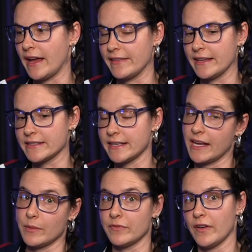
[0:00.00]
And they say,
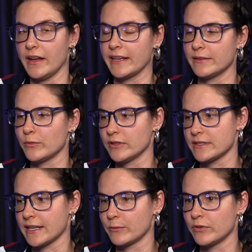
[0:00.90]
I'm fine. Well,
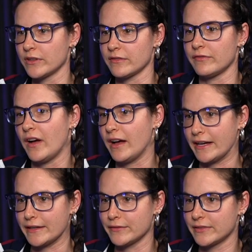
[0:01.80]
it's like, well, they're
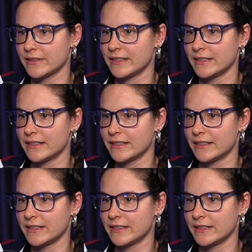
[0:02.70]
five